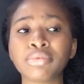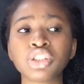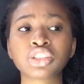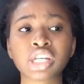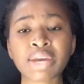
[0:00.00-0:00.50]
I'm
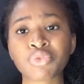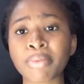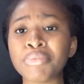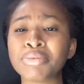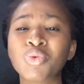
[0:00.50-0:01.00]
not just talking
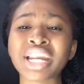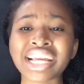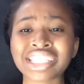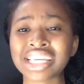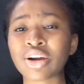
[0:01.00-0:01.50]
from maybe what
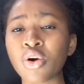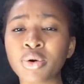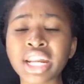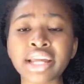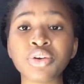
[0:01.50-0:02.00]
I think
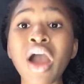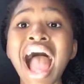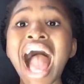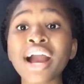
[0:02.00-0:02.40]
or what I know.